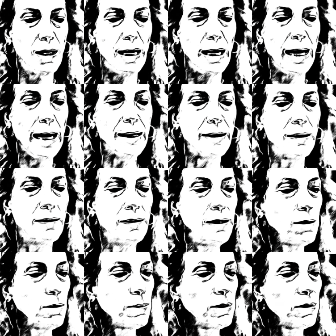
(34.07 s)
and Nina
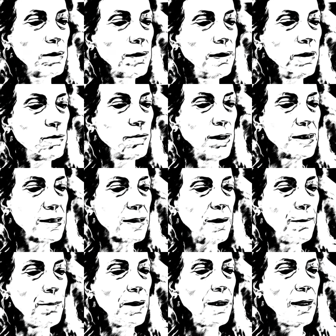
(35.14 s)
will address them
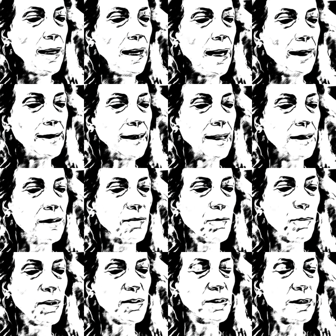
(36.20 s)
at the end of the
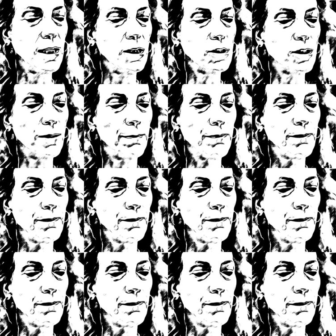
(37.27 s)
presentation.